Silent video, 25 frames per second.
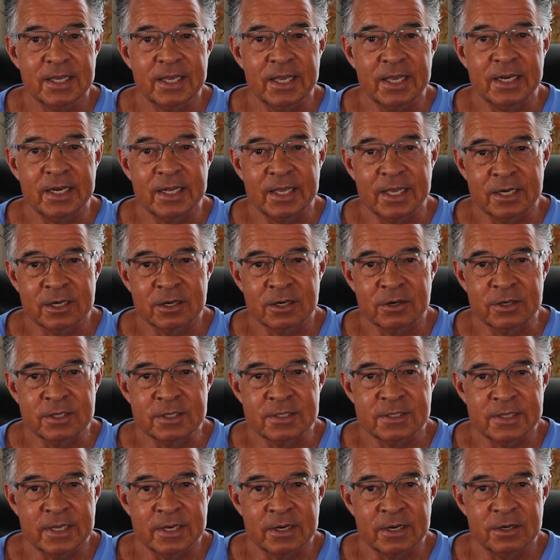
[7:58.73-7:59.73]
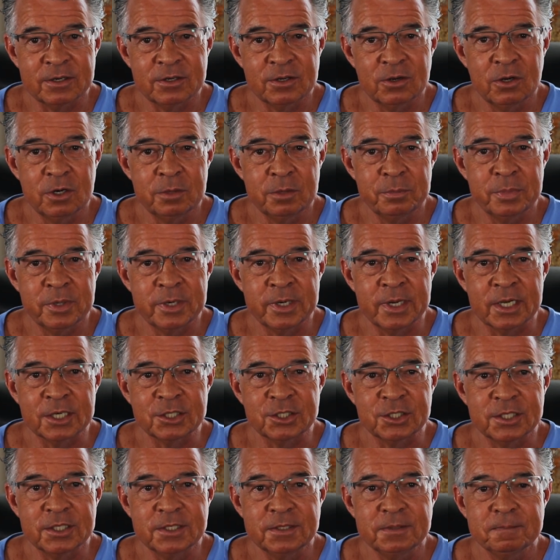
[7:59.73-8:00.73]
and increased serotonin
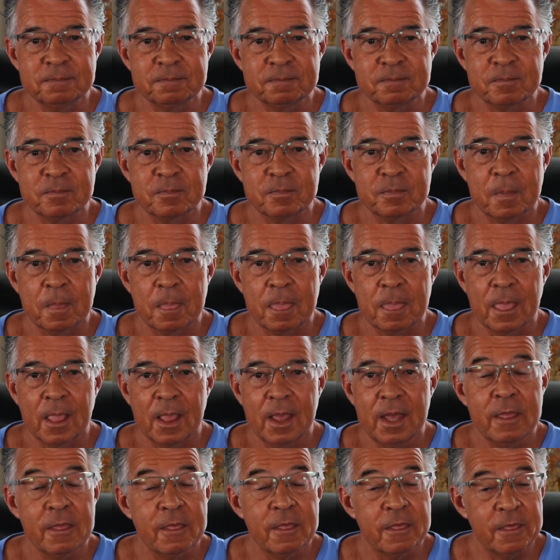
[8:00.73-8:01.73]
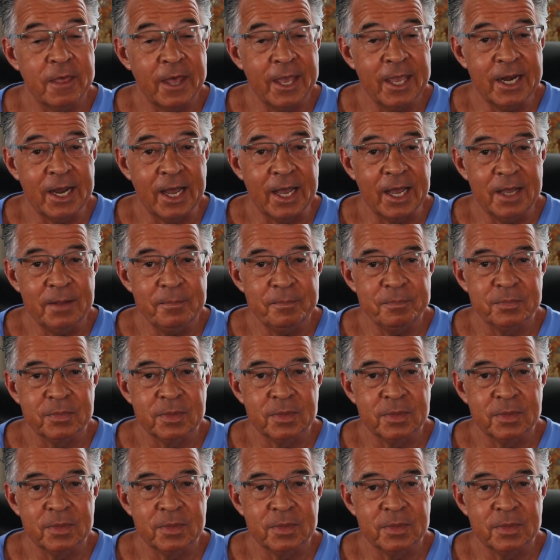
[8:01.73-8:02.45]
production. Theta